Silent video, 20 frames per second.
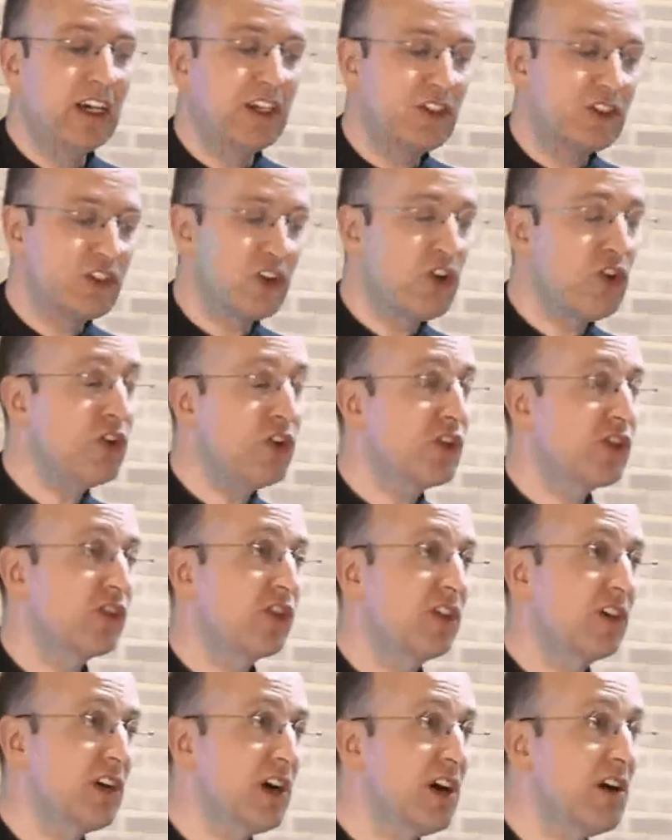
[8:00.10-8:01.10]
and
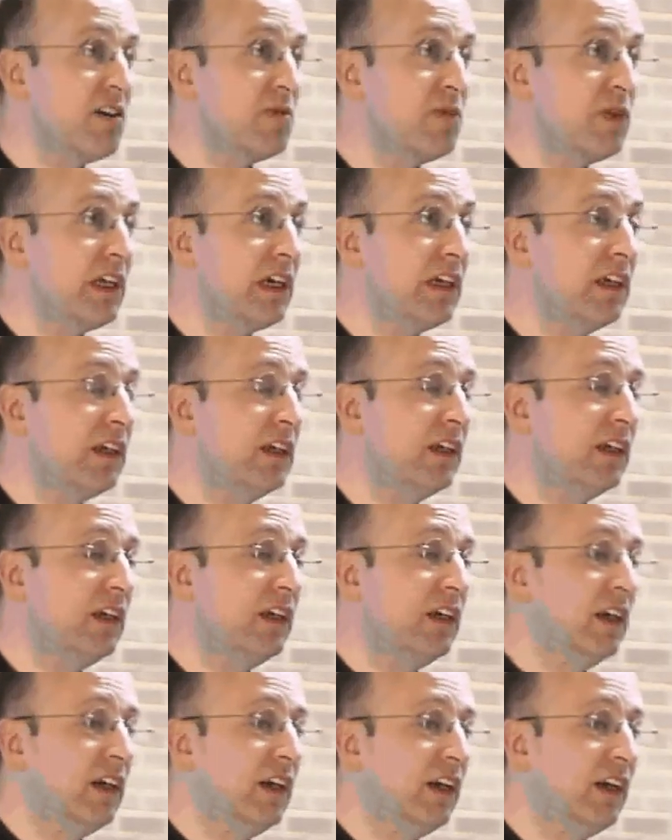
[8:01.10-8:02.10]
tortured horribly.
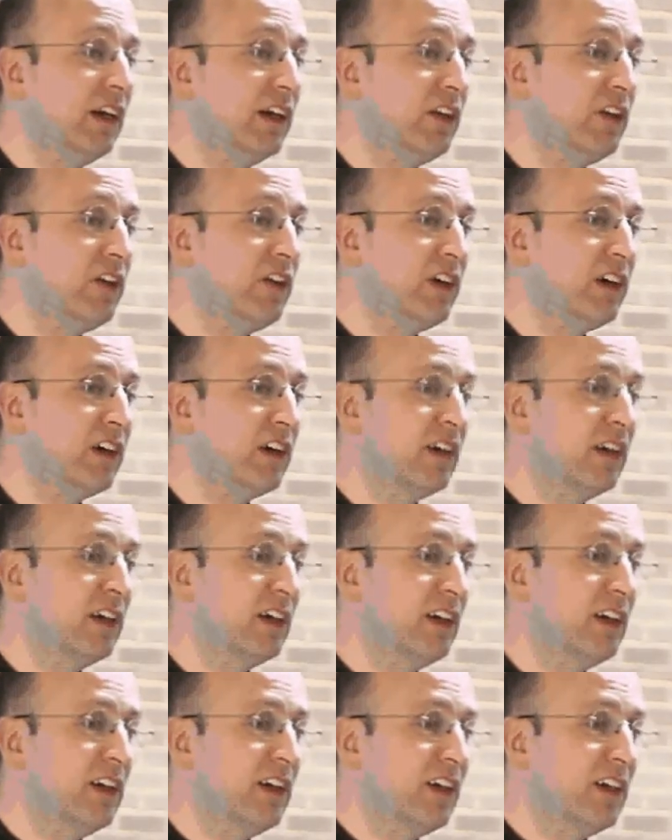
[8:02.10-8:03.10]
And
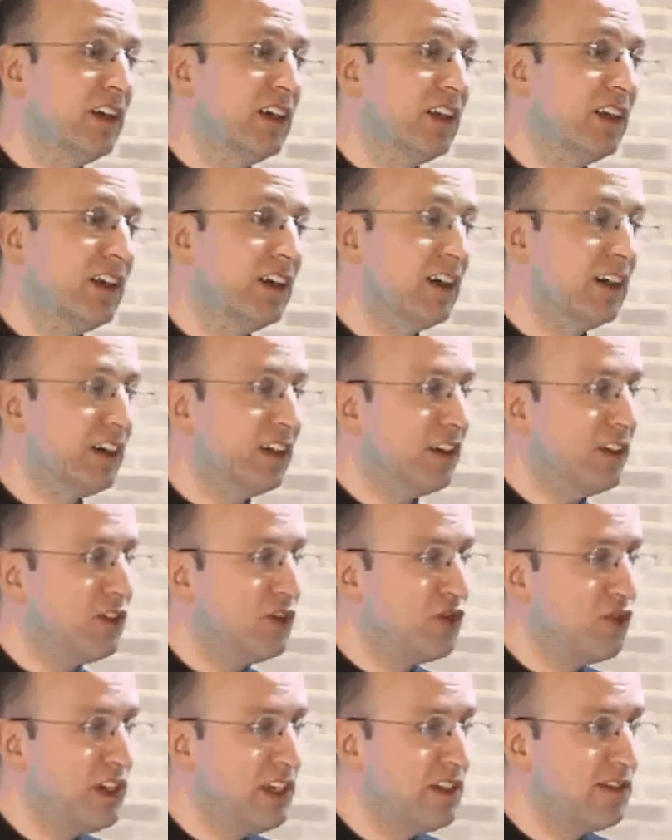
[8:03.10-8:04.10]

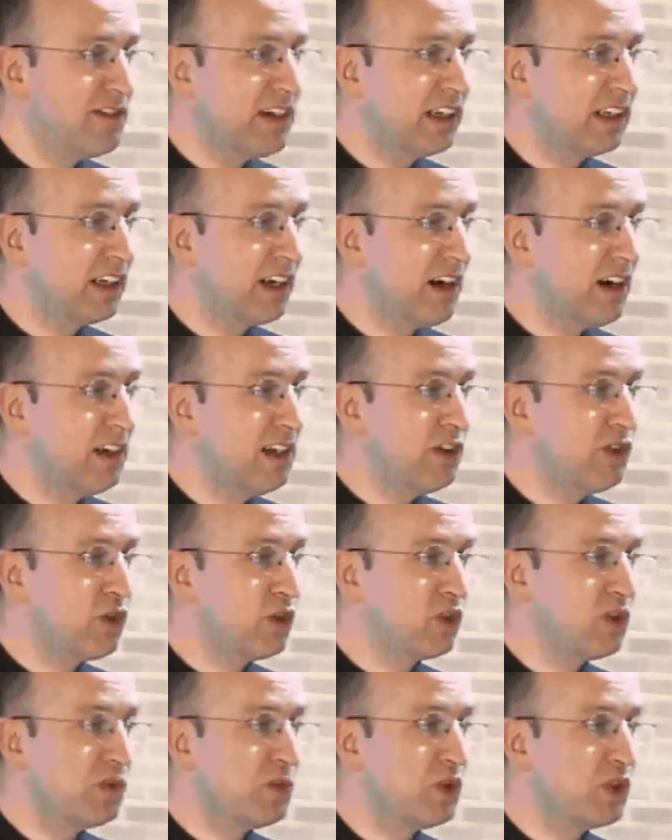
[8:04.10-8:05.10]
Dries Van Colley
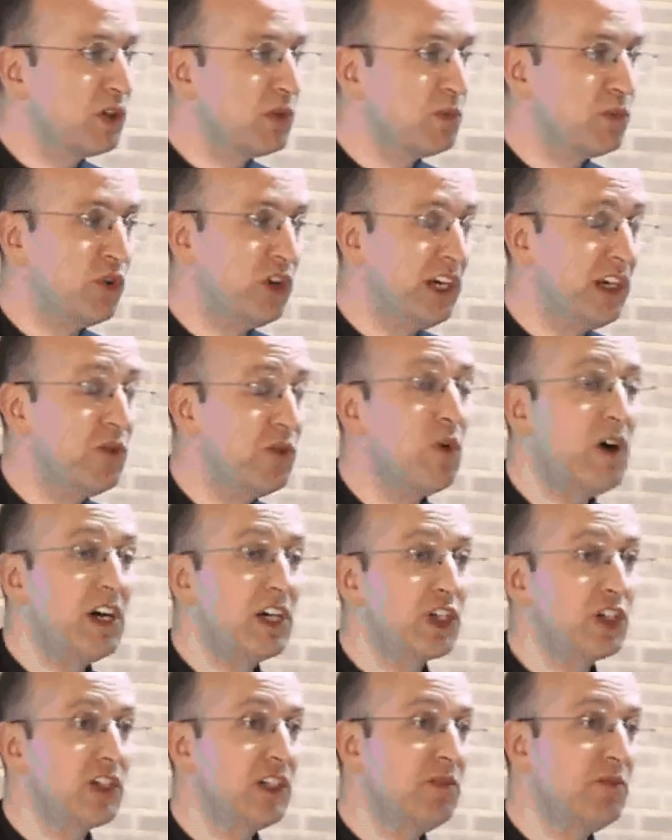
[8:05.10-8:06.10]
wrote a book,
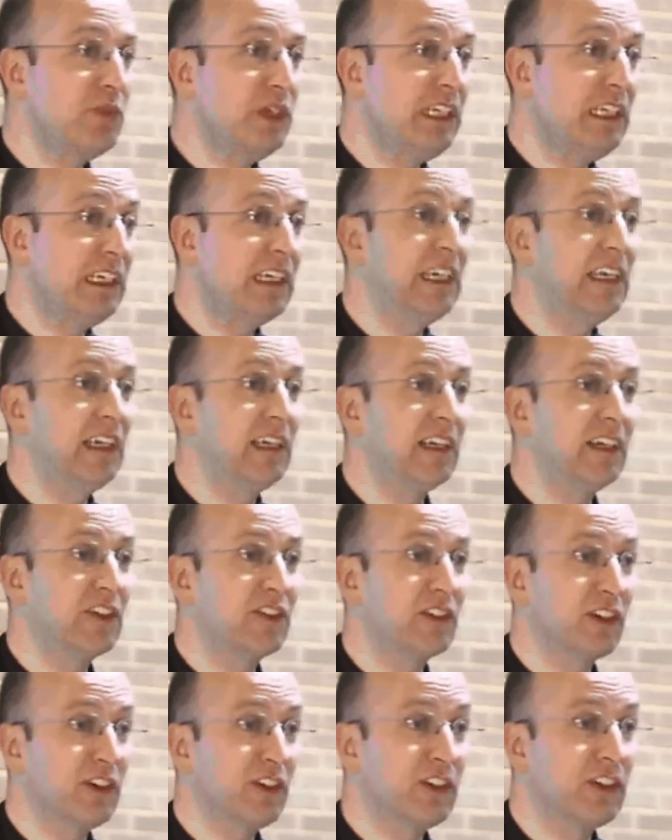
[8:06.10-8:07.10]
Brainwashed in Peking,
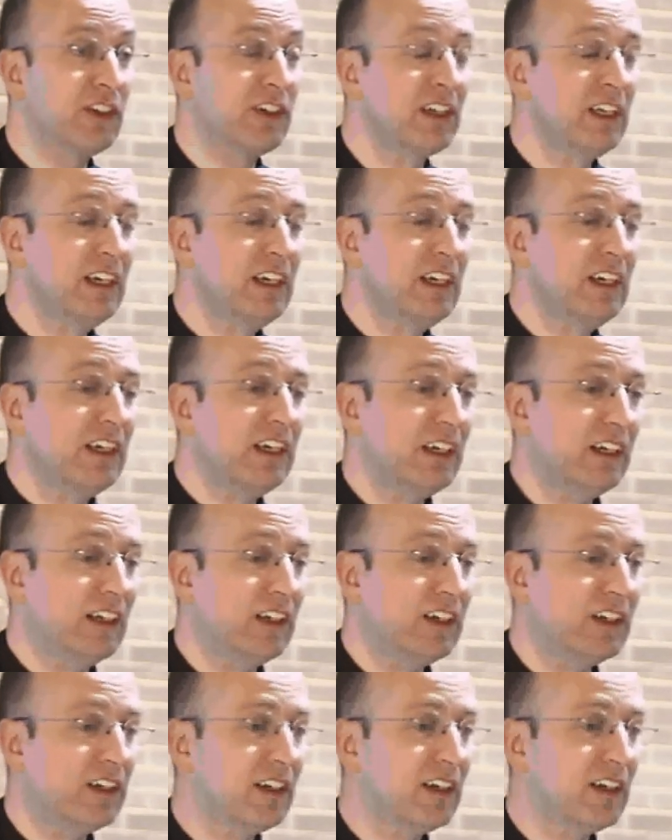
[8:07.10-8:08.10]
it's called.
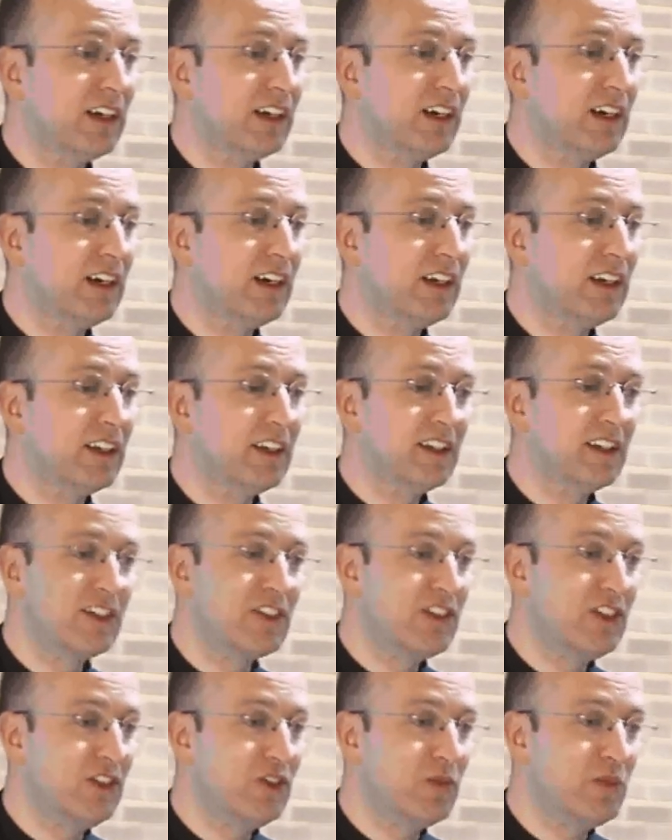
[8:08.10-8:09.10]
And
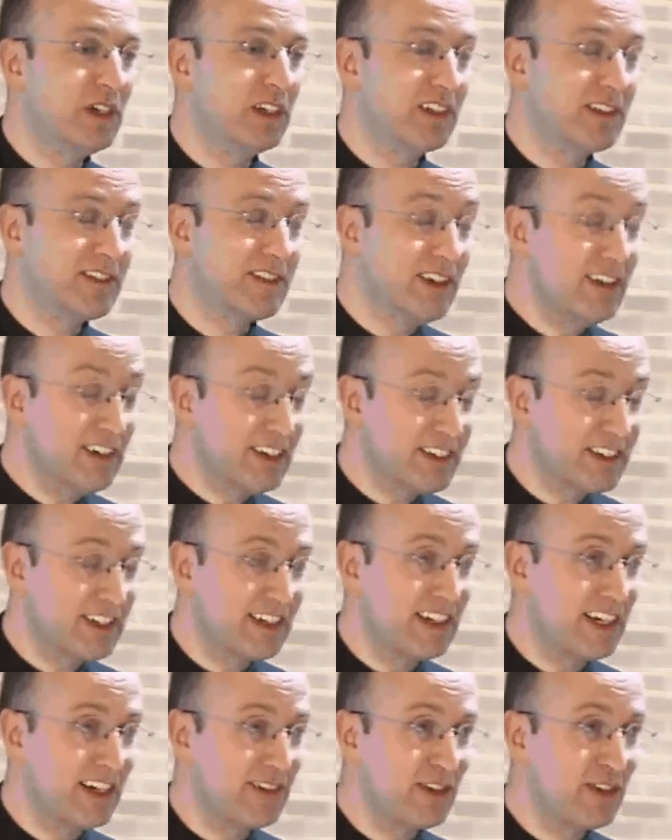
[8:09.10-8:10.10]
you'd be
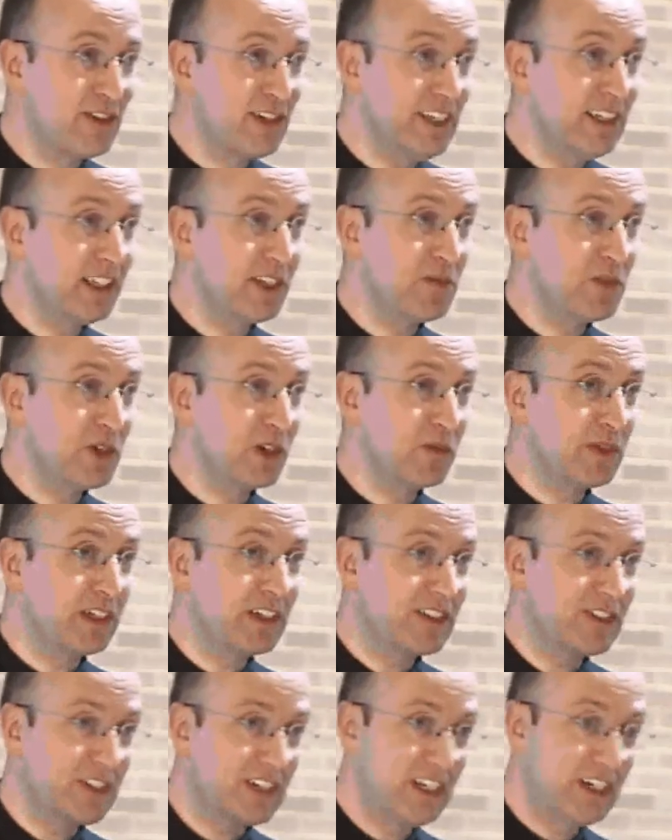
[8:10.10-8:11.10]
exhausted after reading the book,
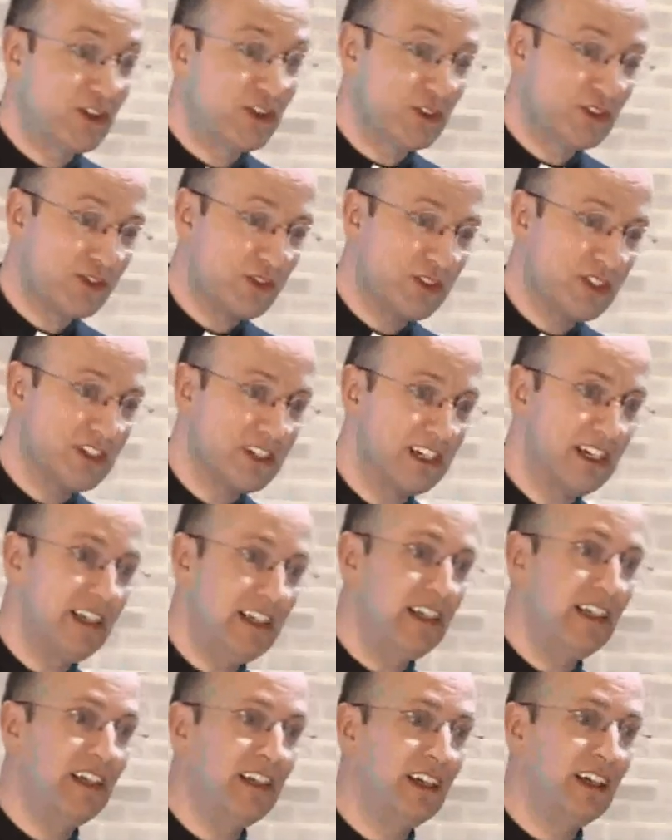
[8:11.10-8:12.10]
because he goes through the
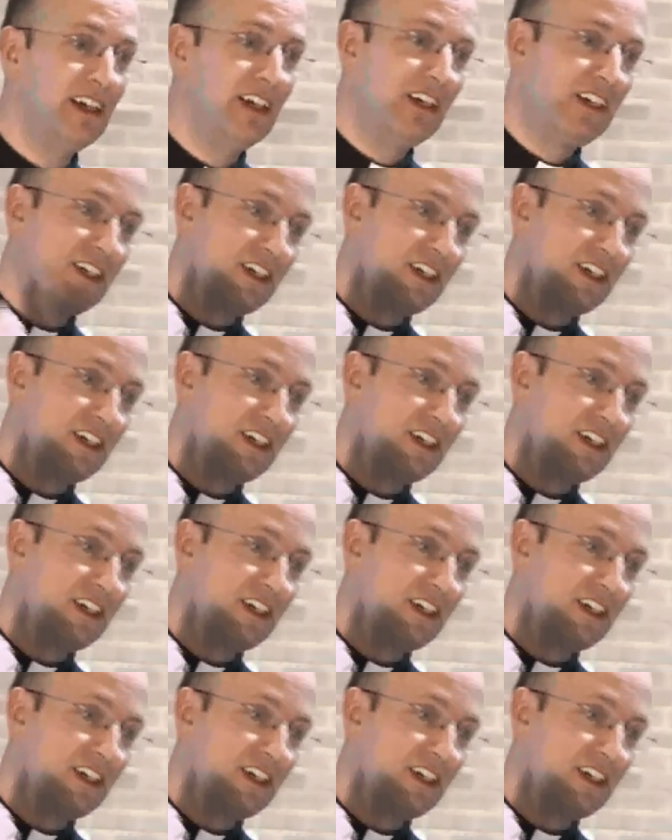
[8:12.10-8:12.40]
daily